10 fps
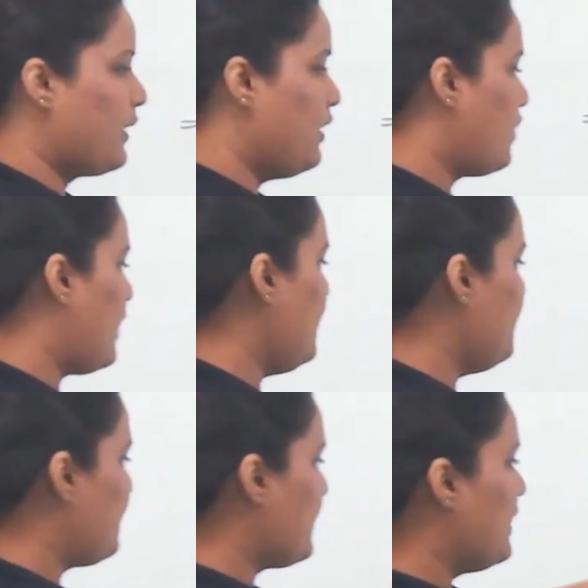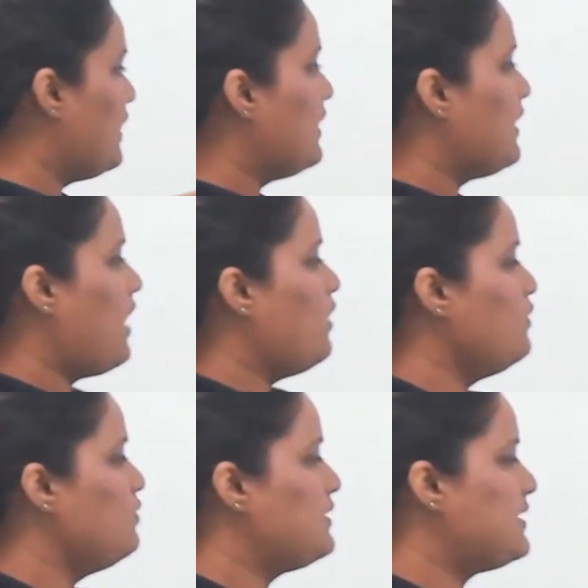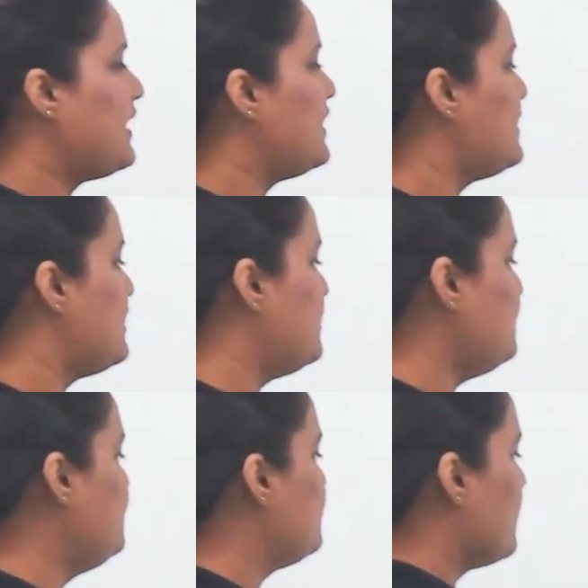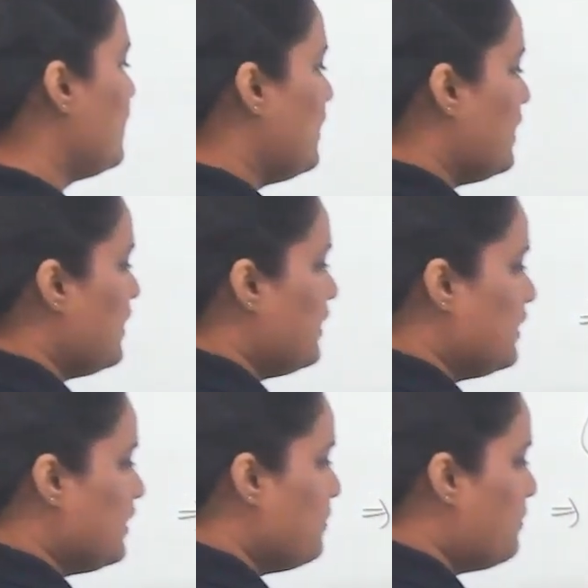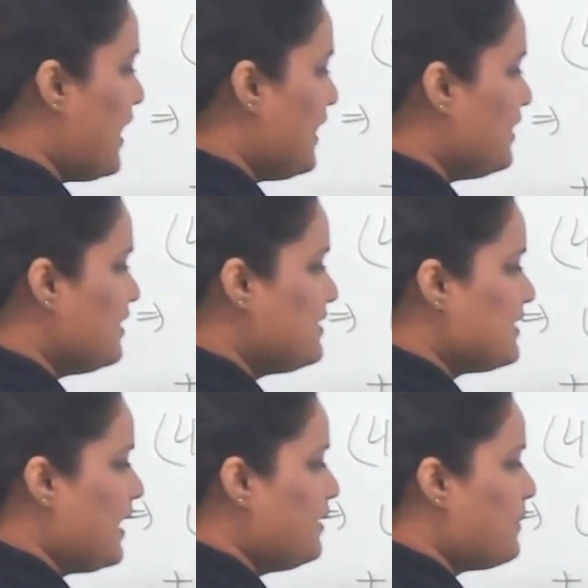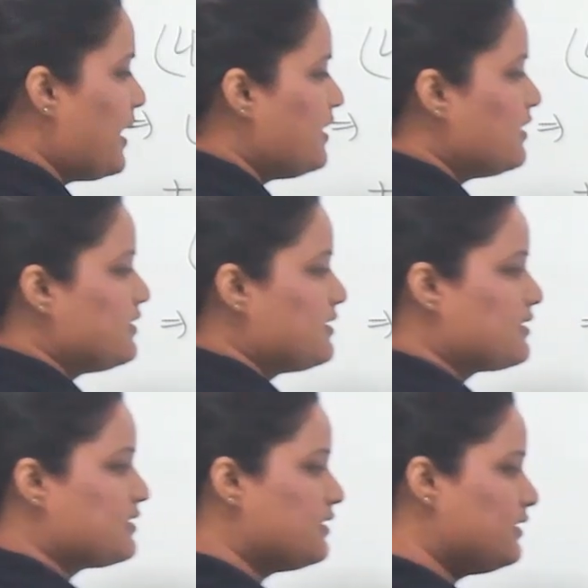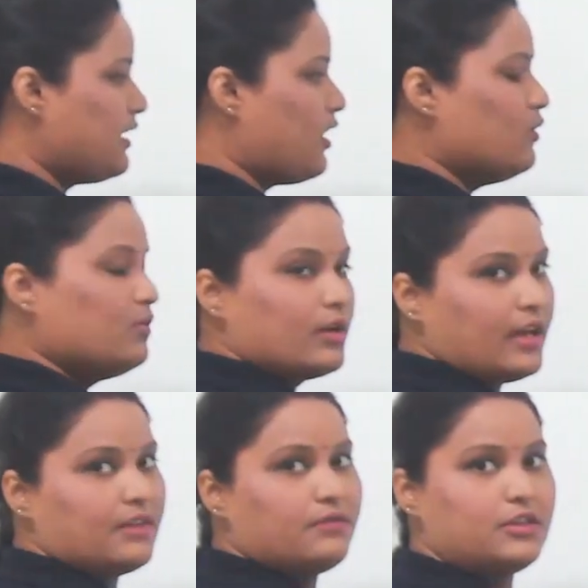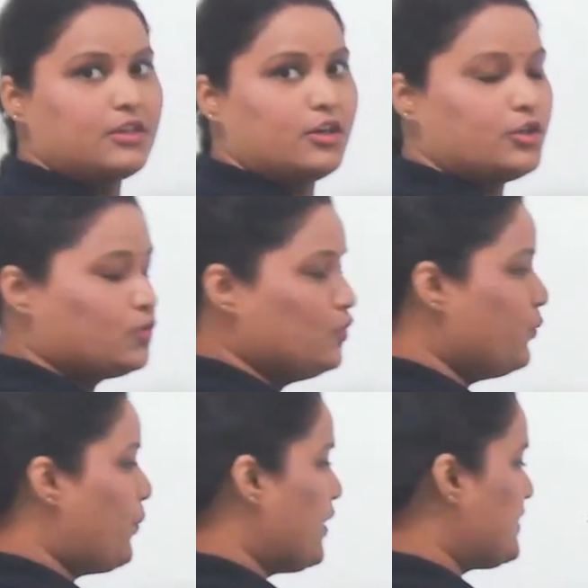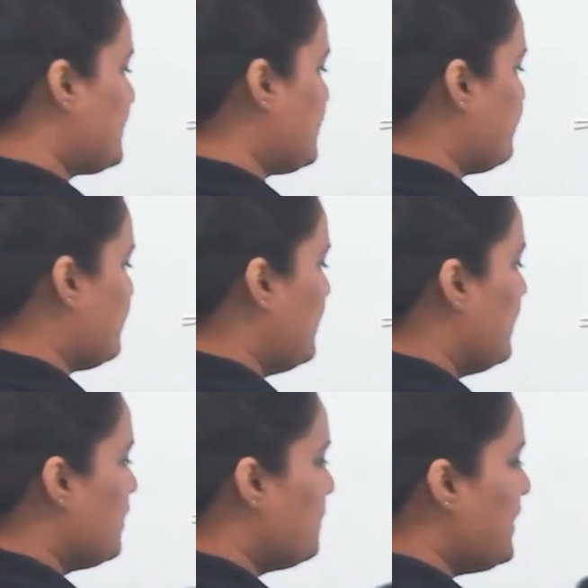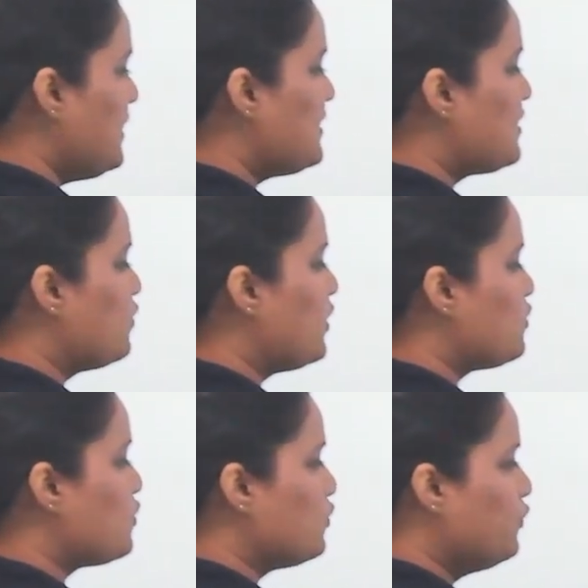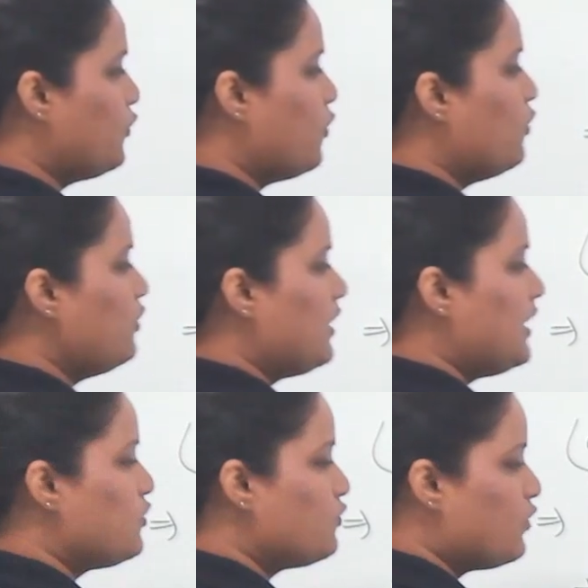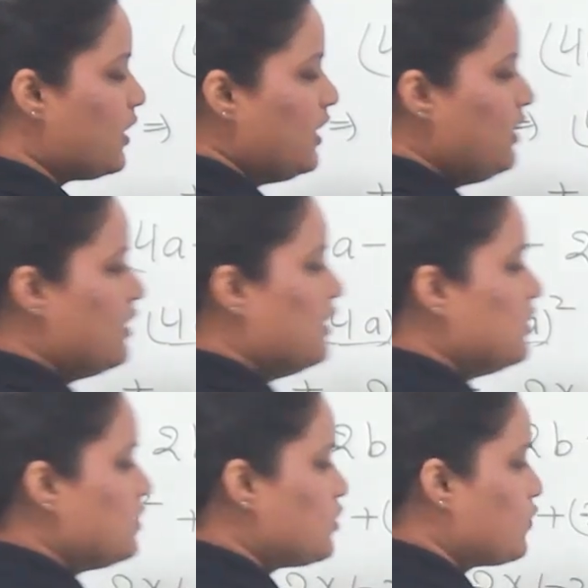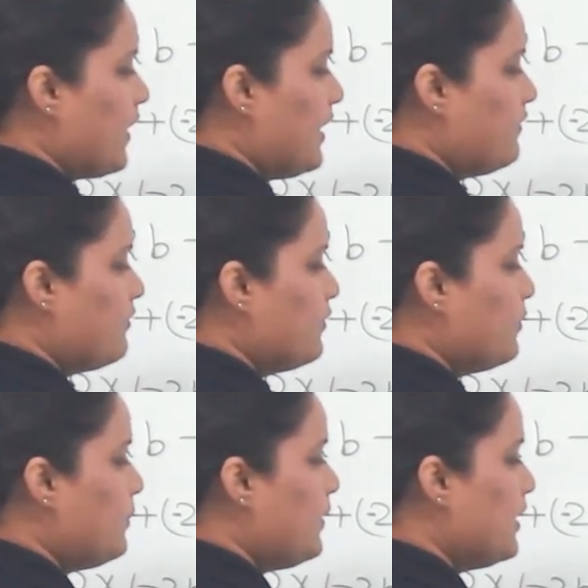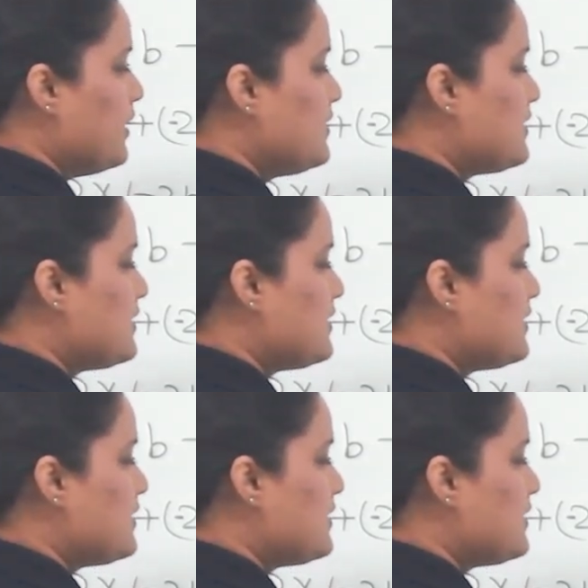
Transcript: Okay. Now second term, minus and minus. Now it will turn to positive. Means 2 into 2 4 into 3 12 plus